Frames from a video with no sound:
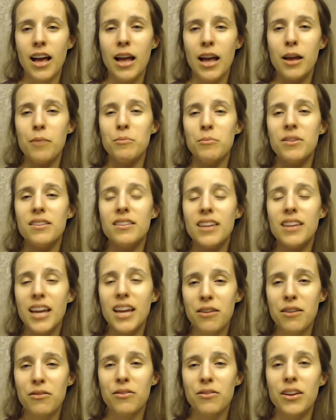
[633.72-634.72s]
I am
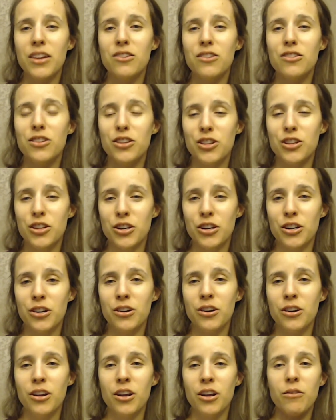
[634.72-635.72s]
safe and
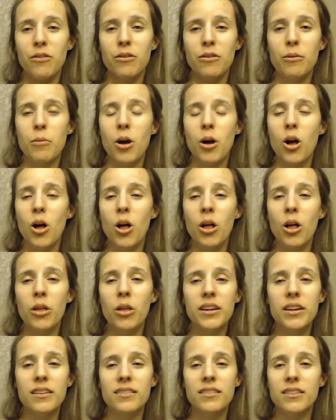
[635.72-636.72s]
secure from all
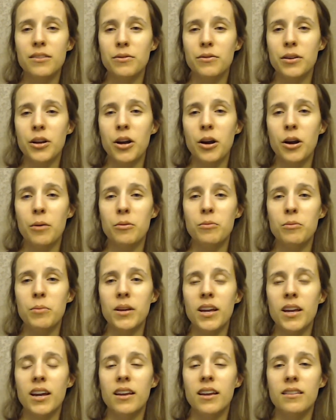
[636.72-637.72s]
these different harms
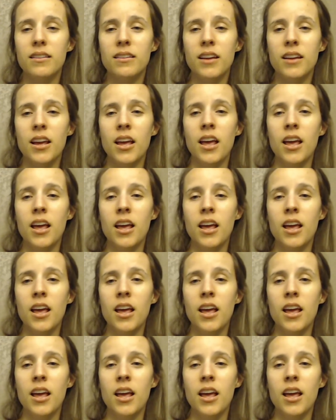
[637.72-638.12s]
because